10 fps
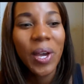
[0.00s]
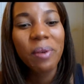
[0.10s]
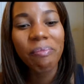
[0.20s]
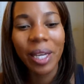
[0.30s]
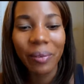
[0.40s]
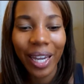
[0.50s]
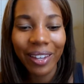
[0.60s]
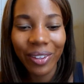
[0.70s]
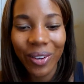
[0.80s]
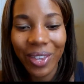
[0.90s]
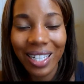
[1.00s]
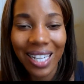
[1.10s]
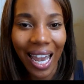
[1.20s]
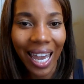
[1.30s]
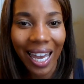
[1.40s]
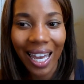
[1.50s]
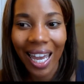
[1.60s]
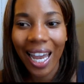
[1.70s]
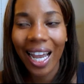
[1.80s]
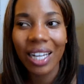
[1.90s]
Midway through the day,
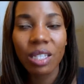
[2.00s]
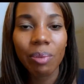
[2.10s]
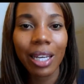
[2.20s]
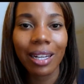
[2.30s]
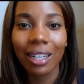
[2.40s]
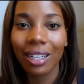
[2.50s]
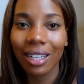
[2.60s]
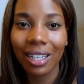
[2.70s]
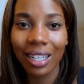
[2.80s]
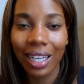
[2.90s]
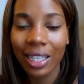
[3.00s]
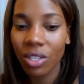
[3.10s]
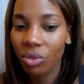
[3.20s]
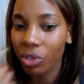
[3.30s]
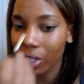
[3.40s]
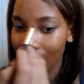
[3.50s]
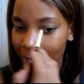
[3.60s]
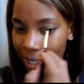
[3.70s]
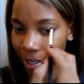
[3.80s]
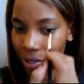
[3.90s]
it's a really
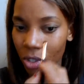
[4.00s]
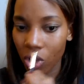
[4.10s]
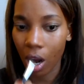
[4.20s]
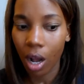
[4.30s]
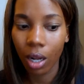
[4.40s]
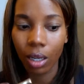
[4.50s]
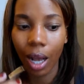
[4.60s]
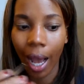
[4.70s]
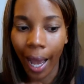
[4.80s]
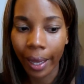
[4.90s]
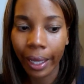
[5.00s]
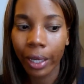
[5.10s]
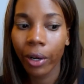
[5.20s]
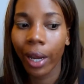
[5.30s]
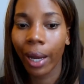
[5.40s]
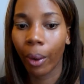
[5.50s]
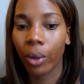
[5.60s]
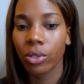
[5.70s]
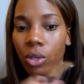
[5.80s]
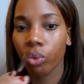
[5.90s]
good strong eyeliner and
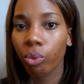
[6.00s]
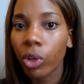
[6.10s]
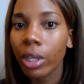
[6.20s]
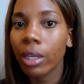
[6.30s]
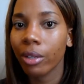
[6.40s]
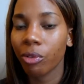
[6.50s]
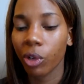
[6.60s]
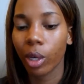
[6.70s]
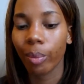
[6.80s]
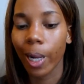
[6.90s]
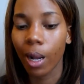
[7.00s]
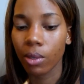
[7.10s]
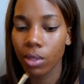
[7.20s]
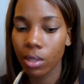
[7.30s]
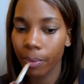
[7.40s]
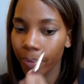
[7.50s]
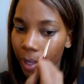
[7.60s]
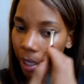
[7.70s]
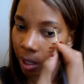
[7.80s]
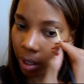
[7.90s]
also really good for your brows.
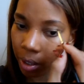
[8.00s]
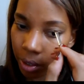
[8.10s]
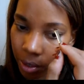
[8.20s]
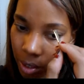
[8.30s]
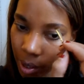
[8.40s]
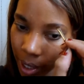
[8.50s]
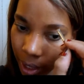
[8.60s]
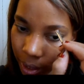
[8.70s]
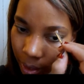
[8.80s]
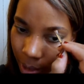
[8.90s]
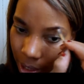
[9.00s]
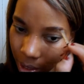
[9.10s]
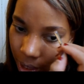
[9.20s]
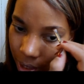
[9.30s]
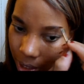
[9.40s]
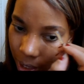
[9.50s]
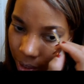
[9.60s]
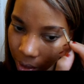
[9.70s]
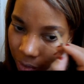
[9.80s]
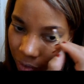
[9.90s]
So let me just
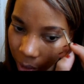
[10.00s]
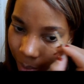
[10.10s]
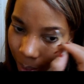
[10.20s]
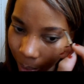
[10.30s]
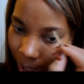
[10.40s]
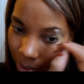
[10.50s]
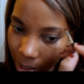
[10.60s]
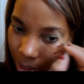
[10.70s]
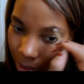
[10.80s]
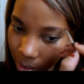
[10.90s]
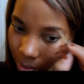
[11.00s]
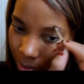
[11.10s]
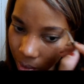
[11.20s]
continue to fill my brows in.